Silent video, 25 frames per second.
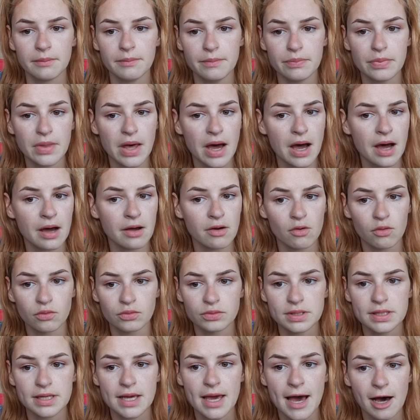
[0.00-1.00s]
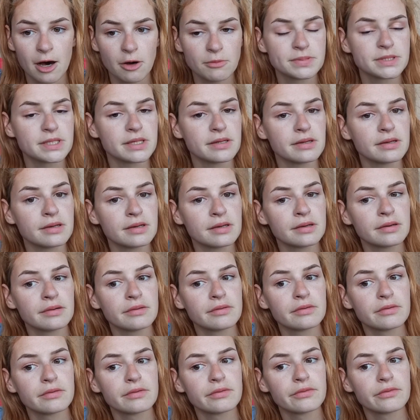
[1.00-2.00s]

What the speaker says: not only helps it